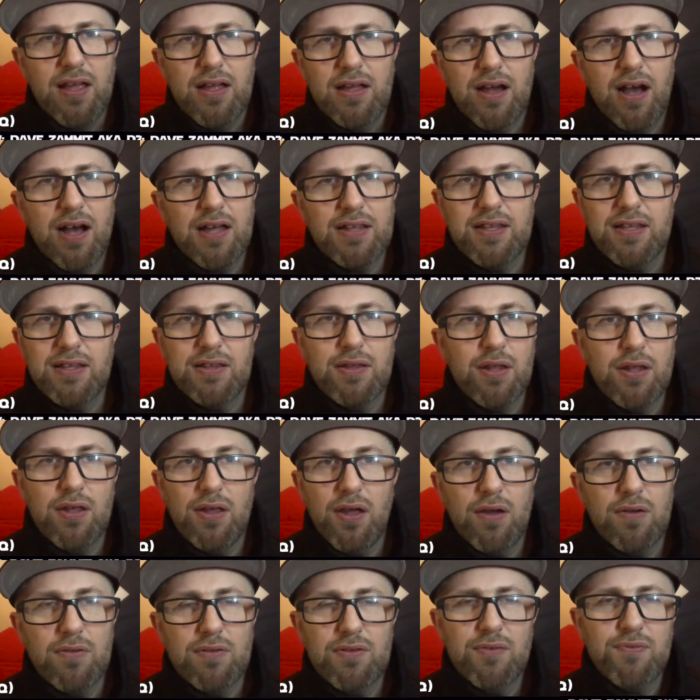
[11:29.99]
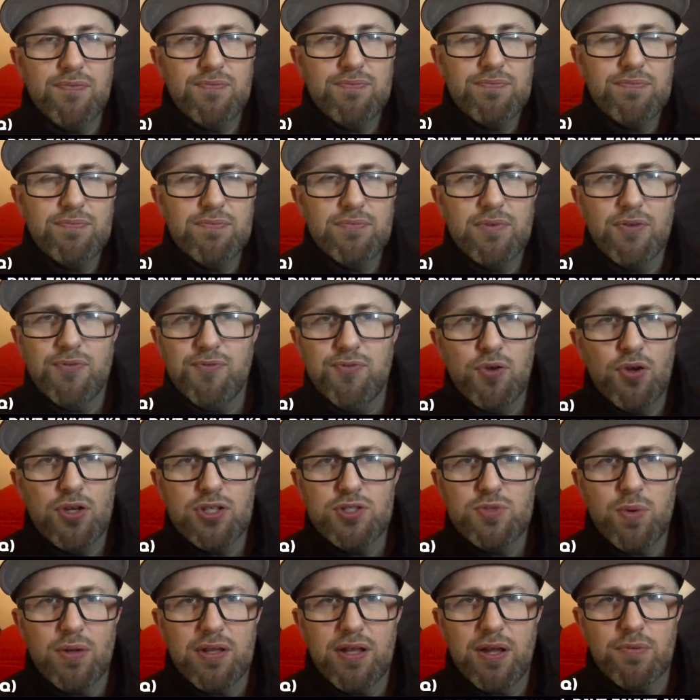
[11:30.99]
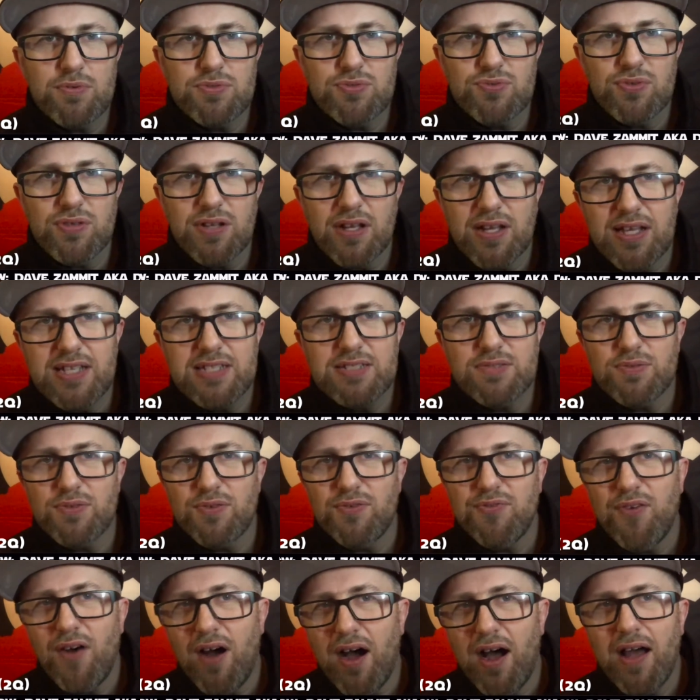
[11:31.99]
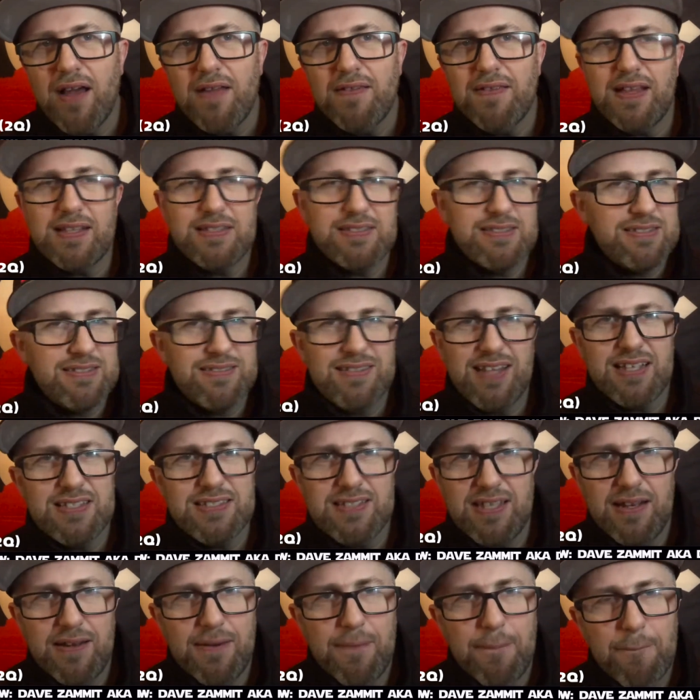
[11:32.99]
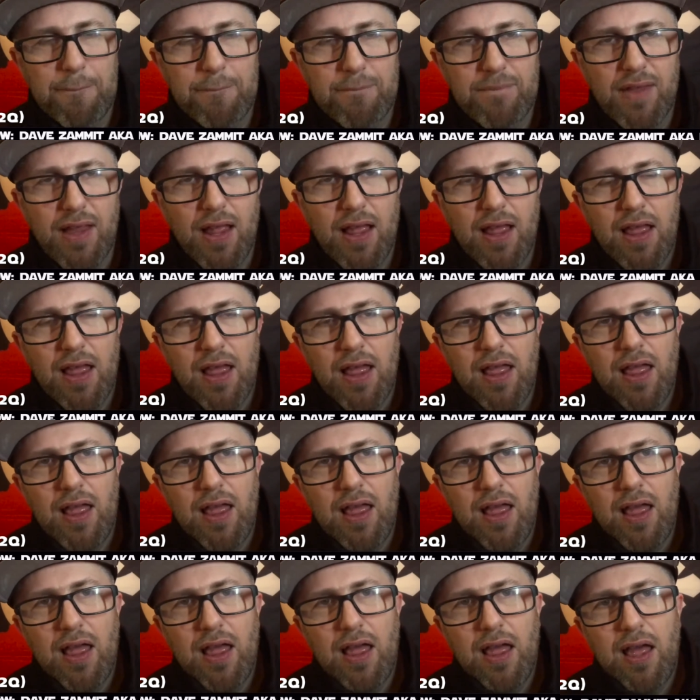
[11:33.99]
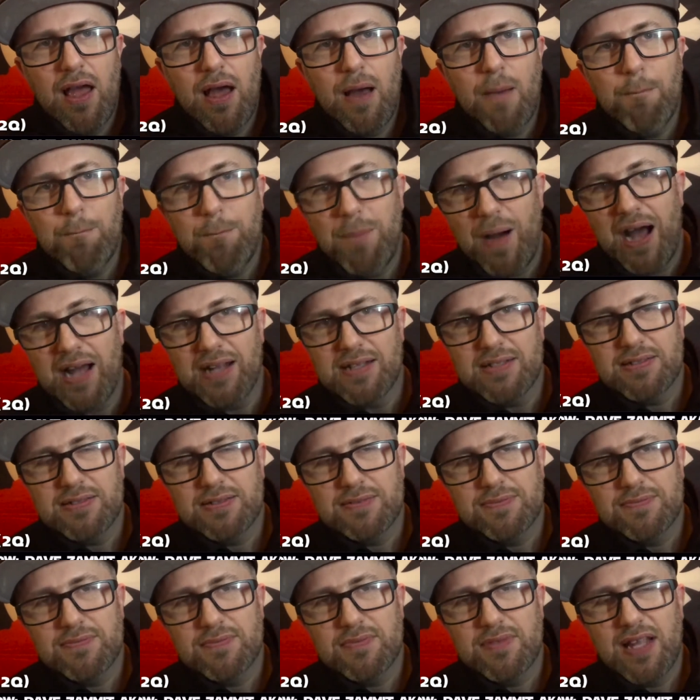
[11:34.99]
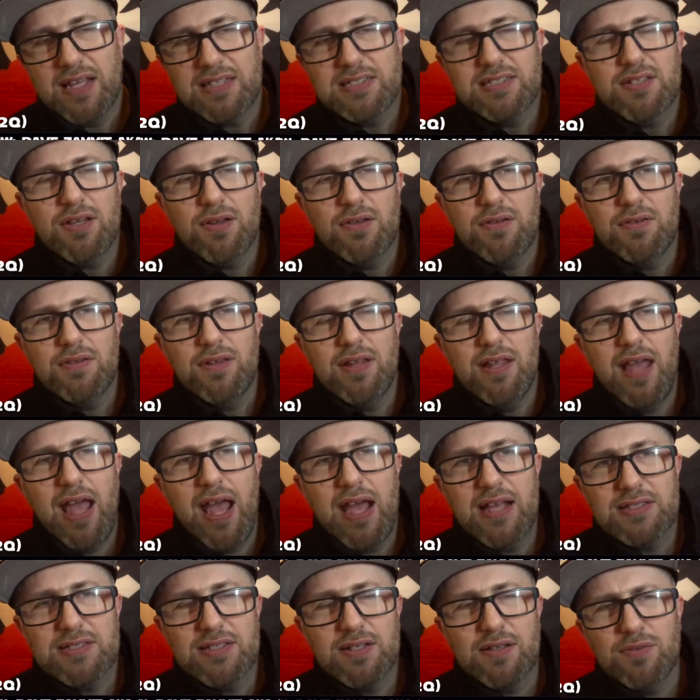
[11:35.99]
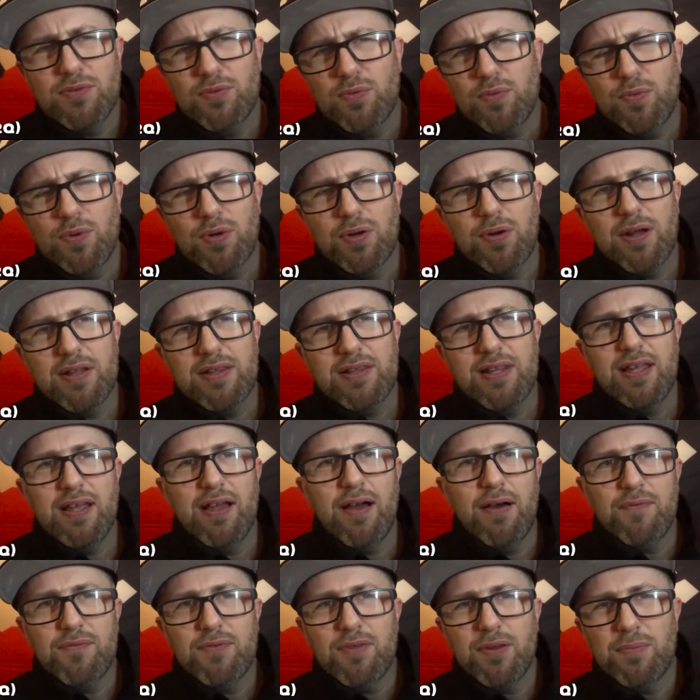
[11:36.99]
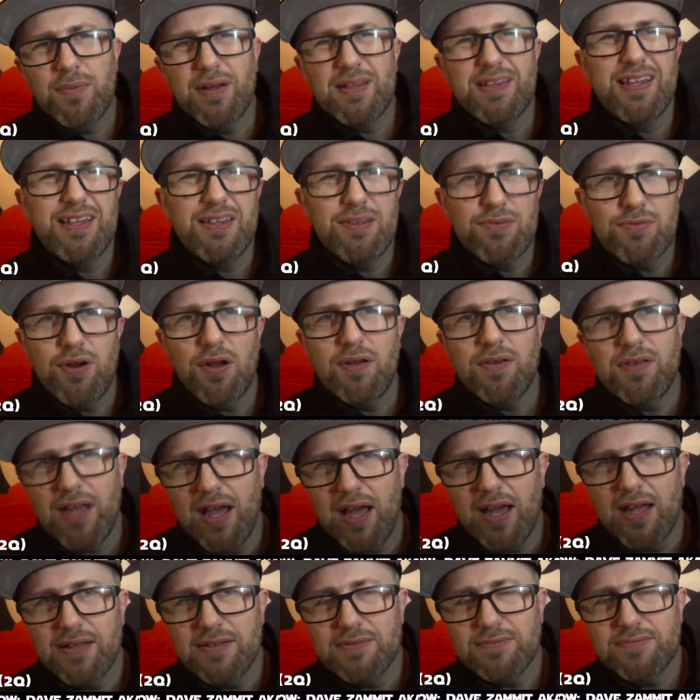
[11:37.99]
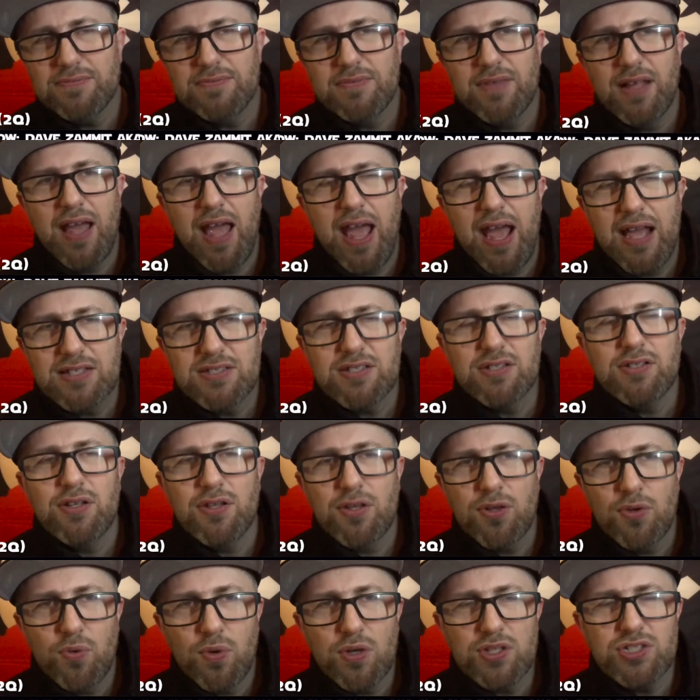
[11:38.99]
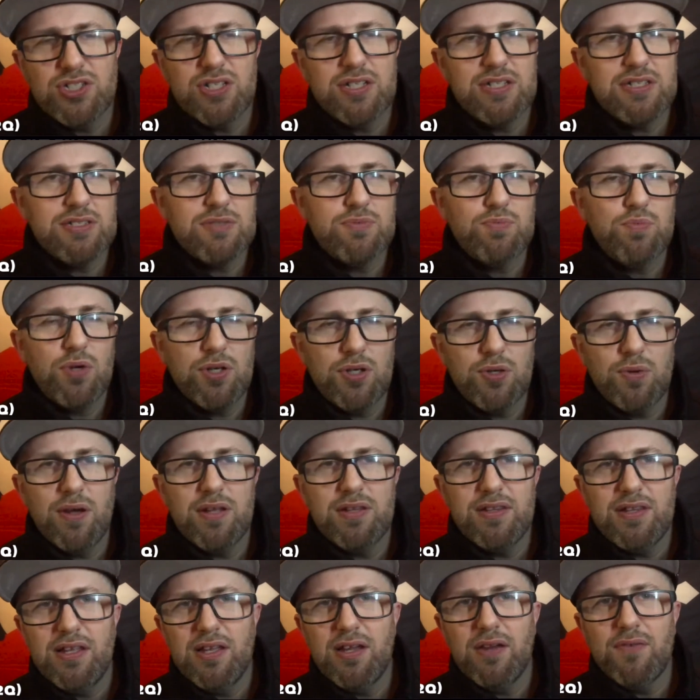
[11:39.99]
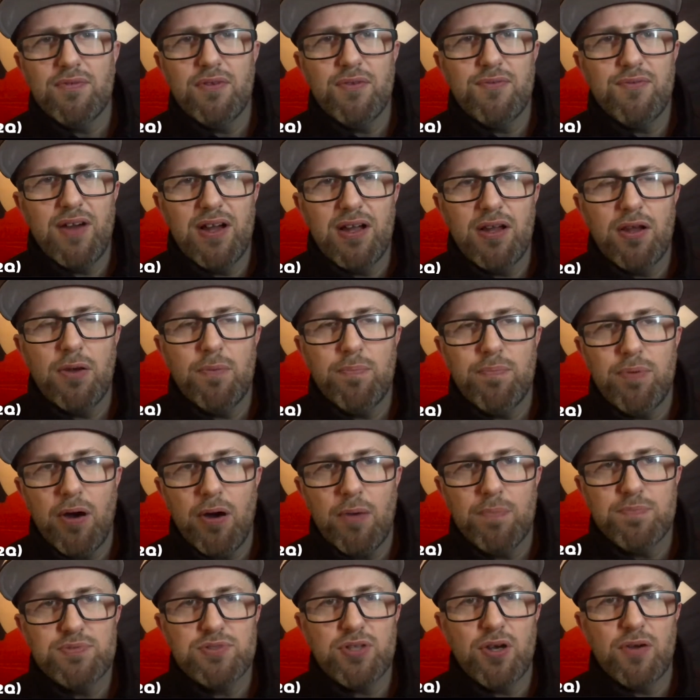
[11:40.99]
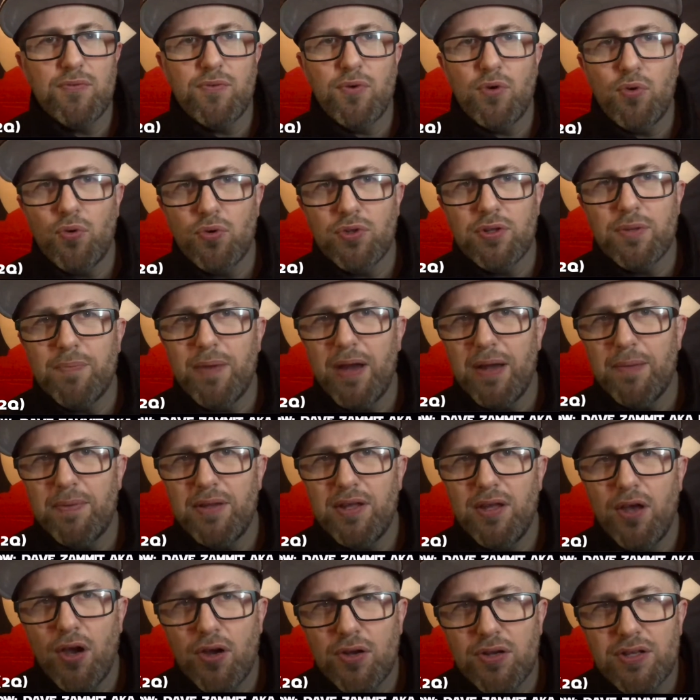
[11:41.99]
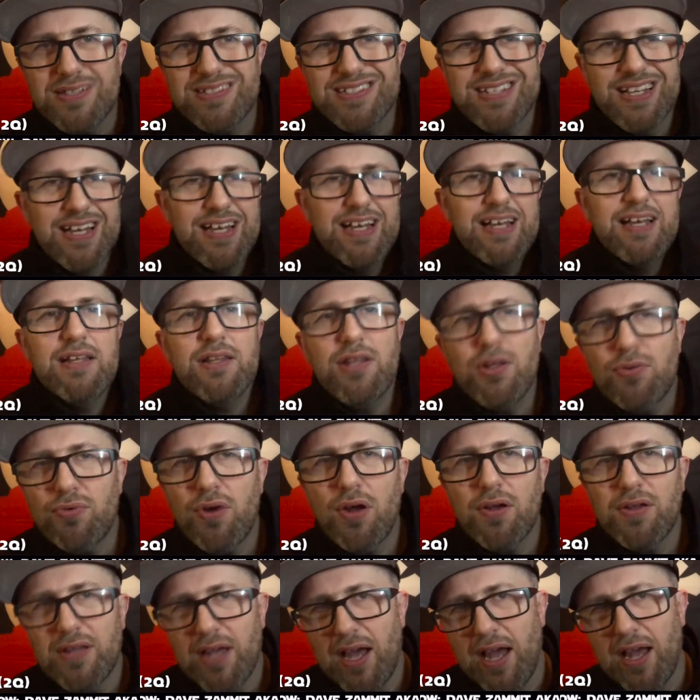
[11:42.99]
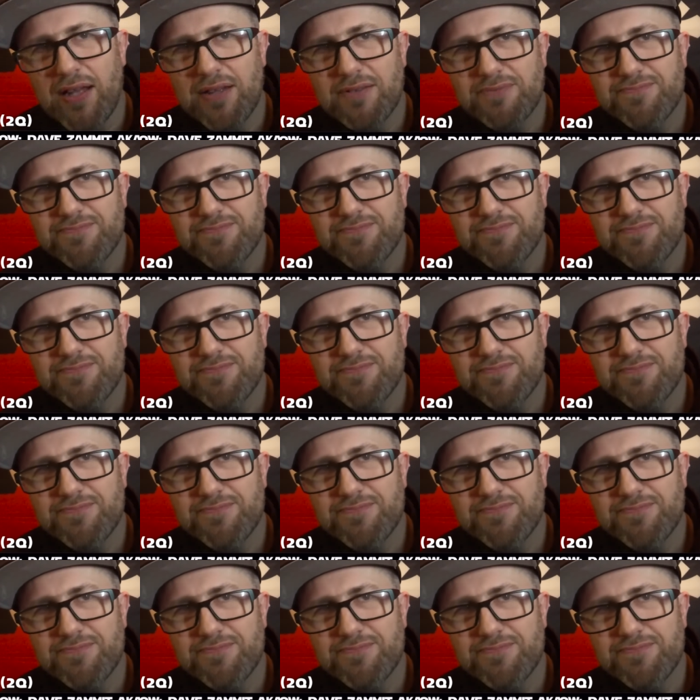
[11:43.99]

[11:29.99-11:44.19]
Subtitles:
I think the first one that was released was fine. That's it. But the answer. What do I think of them? I think they're okay. The answer to the question is, what do I think of the Funko Pops of all the Baby Yodas? They're okay.